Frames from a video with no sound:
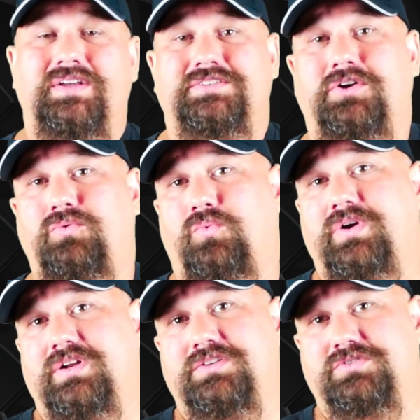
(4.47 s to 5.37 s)
So we're
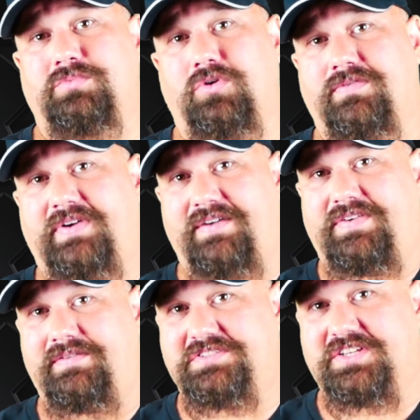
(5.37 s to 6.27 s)
going to do some more
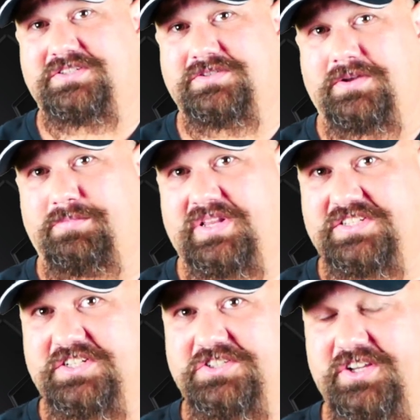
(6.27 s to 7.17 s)
5.56
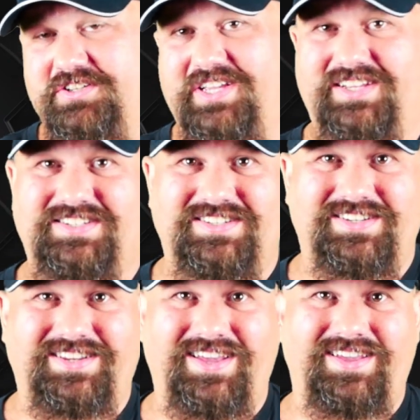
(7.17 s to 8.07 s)
ballistic gel testing
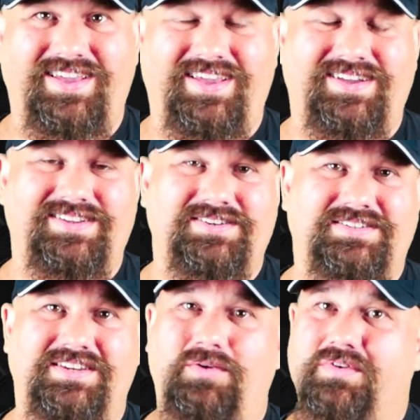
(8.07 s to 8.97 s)
today,
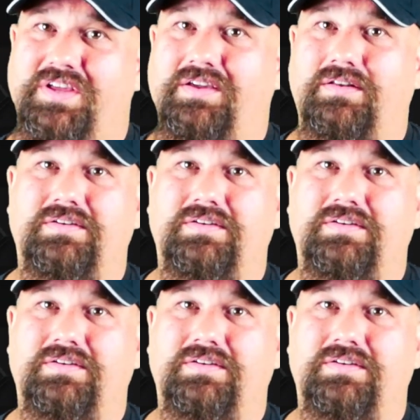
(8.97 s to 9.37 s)
and today we're taking a